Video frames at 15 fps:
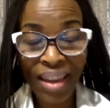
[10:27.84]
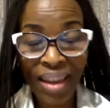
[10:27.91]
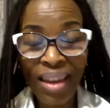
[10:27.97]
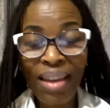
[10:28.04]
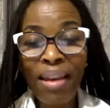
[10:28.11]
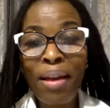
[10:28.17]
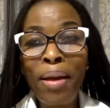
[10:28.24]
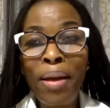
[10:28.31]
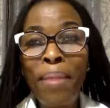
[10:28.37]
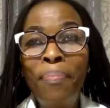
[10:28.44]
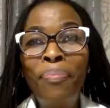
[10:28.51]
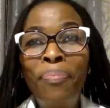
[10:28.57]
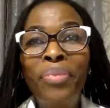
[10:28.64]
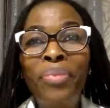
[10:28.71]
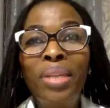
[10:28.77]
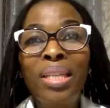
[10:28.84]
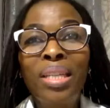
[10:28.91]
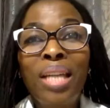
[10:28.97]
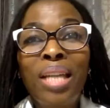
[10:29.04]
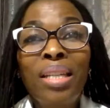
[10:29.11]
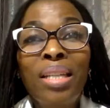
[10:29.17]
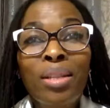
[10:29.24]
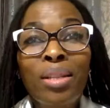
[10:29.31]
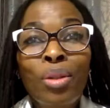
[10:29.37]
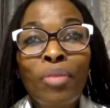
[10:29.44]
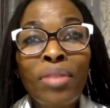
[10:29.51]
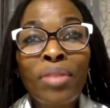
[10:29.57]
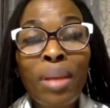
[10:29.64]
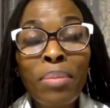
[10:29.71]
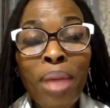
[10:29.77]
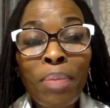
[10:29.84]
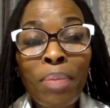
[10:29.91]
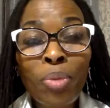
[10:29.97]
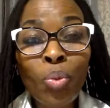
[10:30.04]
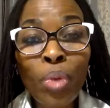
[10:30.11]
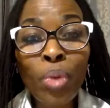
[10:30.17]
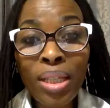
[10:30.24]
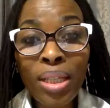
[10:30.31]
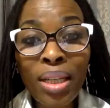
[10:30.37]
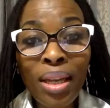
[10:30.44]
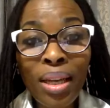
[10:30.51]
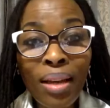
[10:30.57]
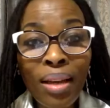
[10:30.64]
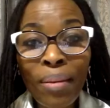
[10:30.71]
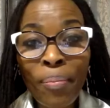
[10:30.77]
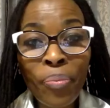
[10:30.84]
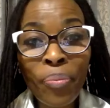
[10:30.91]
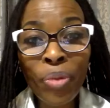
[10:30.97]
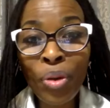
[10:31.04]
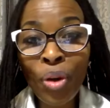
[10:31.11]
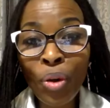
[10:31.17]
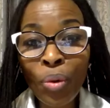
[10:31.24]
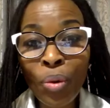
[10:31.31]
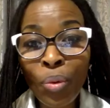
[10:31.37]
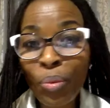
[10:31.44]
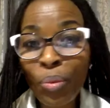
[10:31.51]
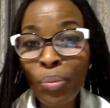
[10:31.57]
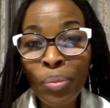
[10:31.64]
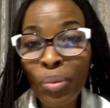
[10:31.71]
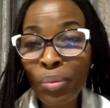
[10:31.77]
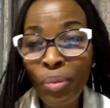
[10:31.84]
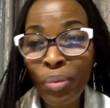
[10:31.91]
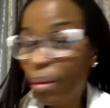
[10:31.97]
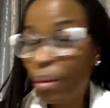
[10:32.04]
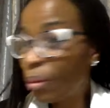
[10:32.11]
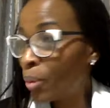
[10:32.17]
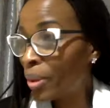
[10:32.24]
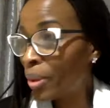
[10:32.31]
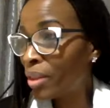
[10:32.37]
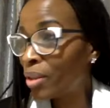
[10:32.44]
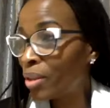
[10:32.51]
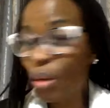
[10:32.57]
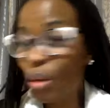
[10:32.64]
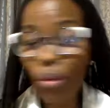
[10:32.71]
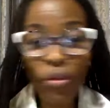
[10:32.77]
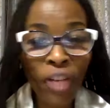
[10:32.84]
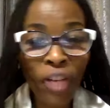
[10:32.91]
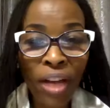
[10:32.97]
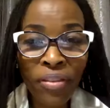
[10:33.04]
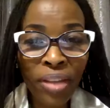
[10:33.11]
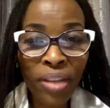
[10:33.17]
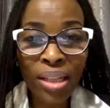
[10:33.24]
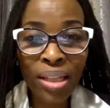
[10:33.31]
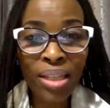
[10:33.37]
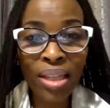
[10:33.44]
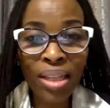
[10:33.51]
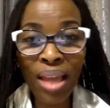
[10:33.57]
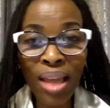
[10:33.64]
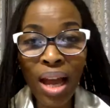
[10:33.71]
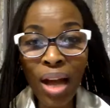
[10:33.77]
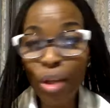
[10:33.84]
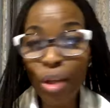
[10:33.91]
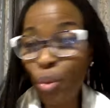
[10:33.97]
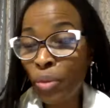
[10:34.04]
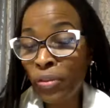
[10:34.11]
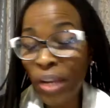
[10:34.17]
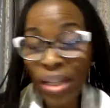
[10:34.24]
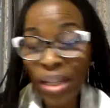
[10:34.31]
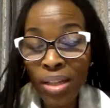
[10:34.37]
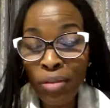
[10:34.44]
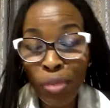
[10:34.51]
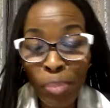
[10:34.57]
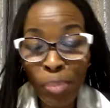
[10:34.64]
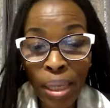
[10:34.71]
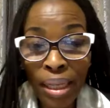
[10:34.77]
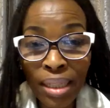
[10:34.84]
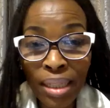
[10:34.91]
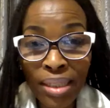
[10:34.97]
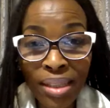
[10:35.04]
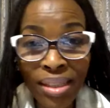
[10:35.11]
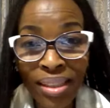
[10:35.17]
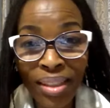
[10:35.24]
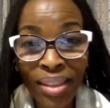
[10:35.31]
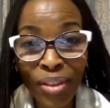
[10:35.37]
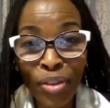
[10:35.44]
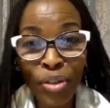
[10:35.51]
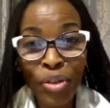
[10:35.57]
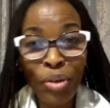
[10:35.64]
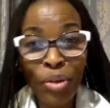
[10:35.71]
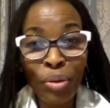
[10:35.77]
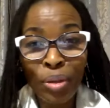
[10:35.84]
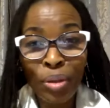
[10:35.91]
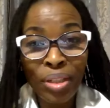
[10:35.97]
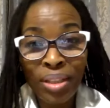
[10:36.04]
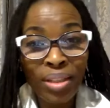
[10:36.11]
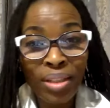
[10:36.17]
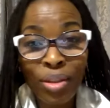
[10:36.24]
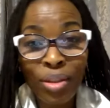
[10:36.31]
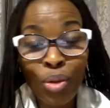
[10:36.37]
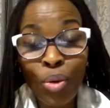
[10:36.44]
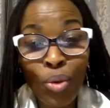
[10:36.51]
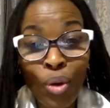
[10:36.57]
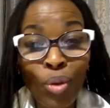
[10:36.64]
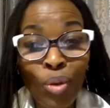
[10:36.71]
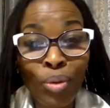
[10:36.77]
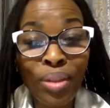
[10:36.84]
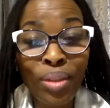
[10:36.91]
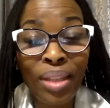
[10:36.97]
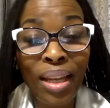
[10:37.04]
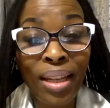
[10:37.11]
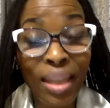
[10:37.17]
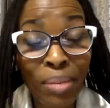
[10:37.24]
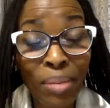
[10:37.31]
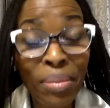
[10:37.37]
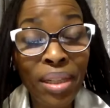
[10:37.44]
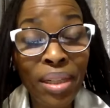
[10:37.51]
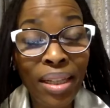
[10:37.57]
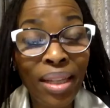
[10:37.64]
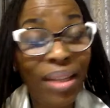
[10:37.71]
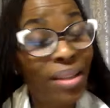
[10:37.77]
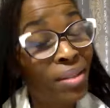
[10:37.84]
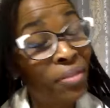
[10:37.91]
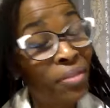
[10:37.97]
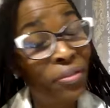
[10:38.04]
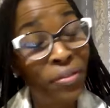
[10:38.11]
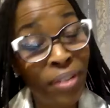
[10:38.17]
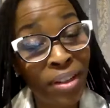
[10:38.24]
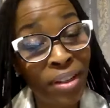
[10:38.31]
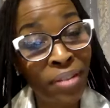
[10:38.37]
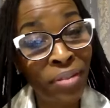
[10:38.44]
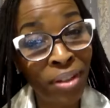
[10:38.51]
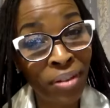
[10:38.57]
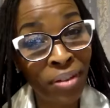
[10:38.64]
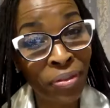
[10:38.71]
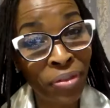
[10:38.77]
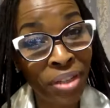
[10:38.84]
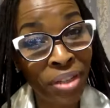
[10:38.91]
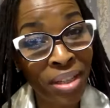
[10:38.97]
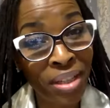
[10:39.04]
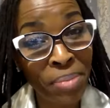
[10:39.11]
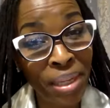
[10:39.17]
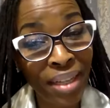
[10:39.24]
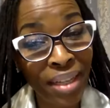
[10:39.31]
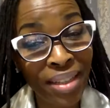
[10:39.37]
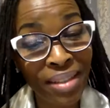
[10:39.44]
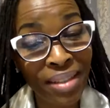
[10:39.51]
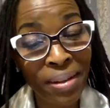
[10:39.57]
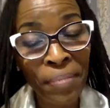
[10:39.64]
um, challenges of sometimes winter, you know, with so five kids in the house, we're fighting for blankets, you know, because it's, it's so cold. And Kimberley is a very, very freezing place.